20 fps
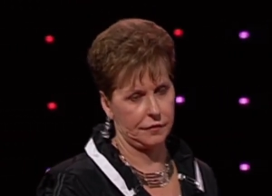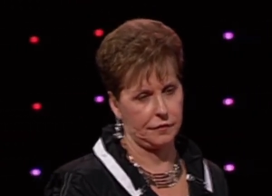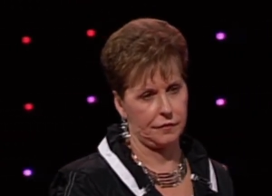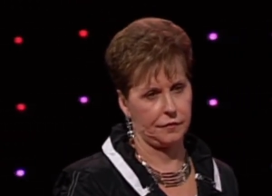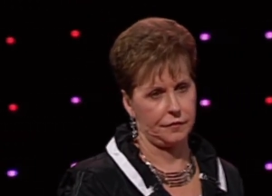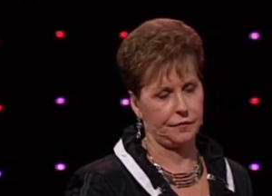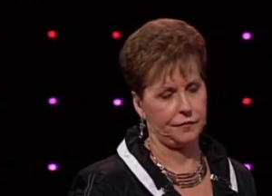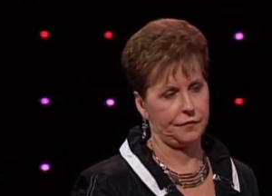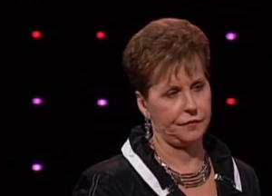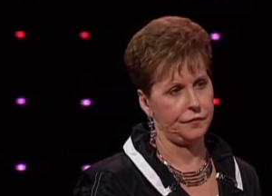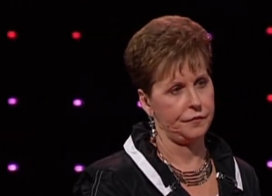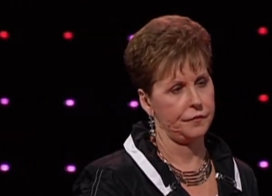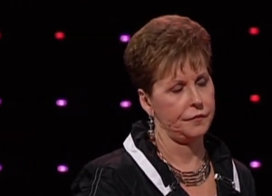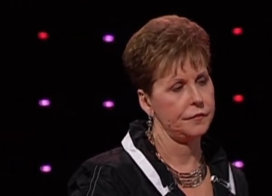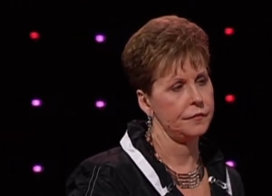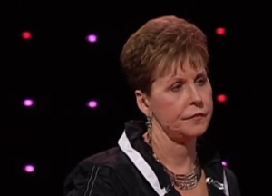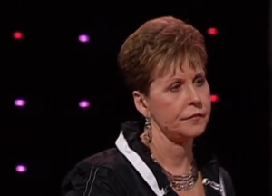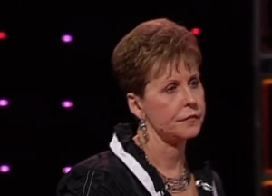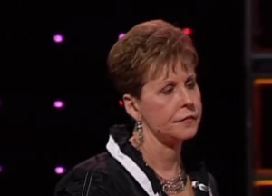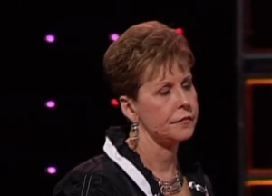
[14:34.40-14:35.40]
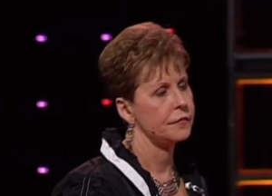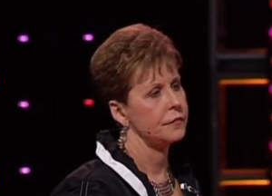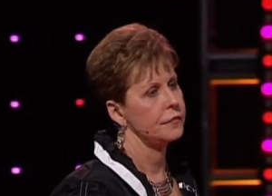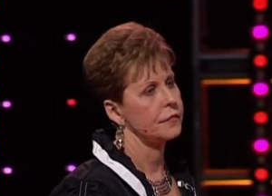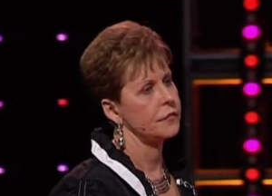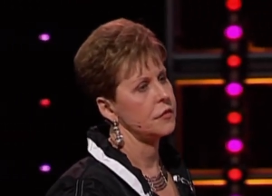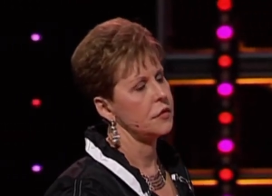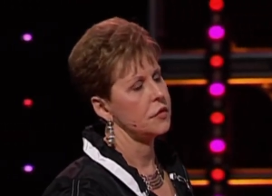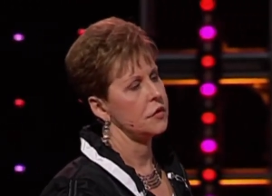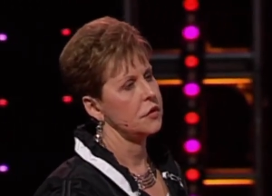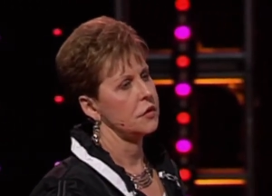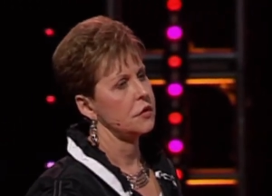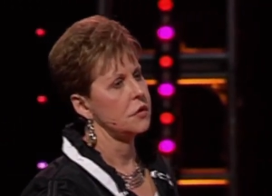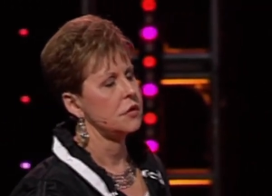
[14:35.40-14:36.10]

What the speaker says: Nothing is said.